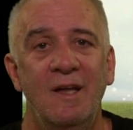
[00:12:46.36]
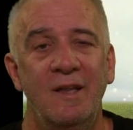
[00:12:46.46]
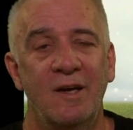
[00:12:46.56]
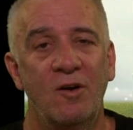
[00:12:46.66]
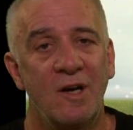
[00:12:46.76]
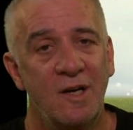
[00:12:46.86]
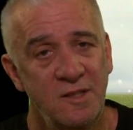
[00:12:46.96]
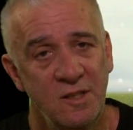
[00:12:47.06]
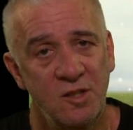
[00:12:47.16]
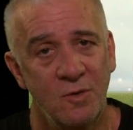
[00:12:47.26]
They've got to
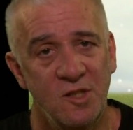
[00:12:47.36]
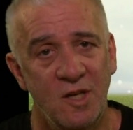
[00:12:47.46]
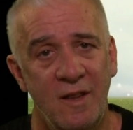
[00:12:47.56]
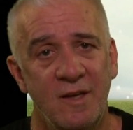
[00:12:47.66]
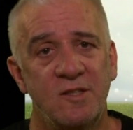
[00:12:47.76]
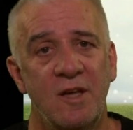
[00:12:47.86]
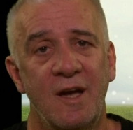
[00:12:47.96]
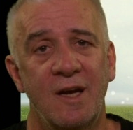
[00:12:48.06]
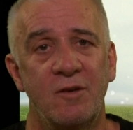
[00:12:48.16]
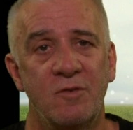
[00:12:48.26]
listen to each other so
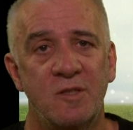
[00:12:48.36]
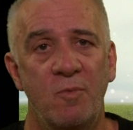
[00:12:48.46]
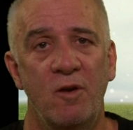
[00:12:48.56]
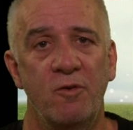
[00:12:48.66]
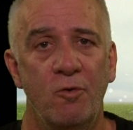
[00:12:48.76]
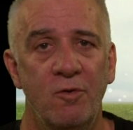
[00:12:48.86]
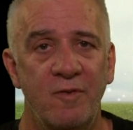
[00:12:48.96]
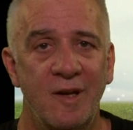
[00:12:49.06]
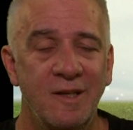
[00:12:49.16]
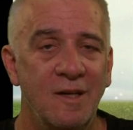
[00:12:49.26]
they can respond
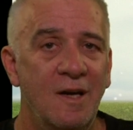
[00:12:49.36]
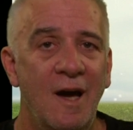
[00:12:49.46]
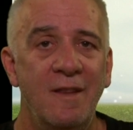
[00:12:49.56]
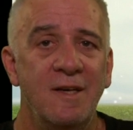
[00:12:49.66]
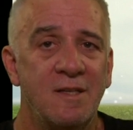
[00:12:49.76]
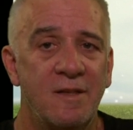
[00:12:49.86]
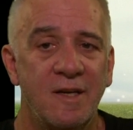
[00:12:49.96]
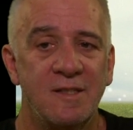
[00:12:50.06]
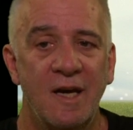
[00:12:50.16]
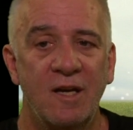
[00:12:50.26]
thoughtfully. And these are
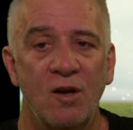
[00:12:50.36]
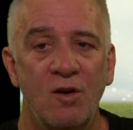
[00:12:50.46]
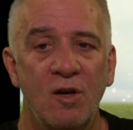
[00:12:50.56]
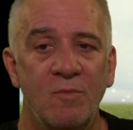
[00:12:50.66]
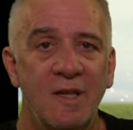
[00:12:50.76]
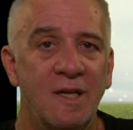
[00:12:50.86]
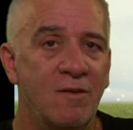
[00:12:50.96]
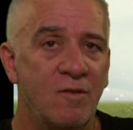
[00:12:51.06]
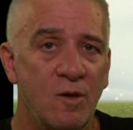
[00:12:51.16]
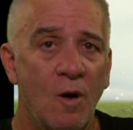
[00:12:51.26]
things they can learn when they're
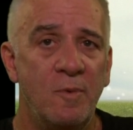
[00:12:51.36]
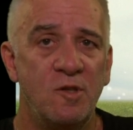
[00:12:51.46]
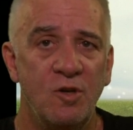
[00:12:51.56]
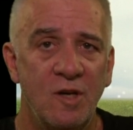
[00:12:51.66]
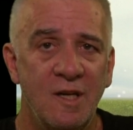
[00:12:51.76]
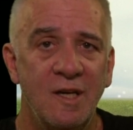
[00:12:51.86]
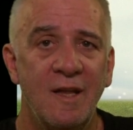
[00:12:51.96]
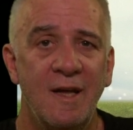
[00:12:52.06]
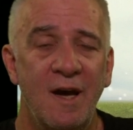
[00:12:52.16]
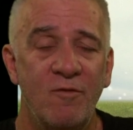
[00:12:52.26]
given the opportunity
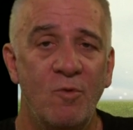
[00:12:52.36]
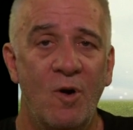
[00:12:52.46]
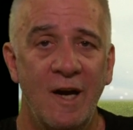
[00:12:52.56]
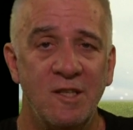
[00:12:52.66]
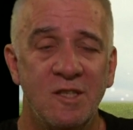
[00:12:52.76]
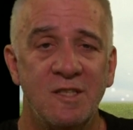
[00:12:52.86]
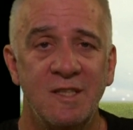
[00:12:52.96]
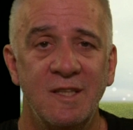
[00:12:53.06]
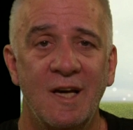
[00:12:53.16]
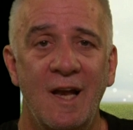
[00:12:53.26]
and they have more agency
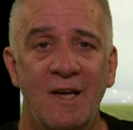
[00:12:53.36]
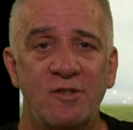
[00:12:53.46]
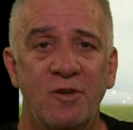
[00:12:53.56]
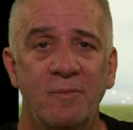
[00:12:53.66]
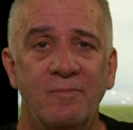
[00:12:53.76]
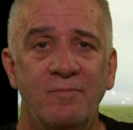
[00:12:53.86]
in the classroom.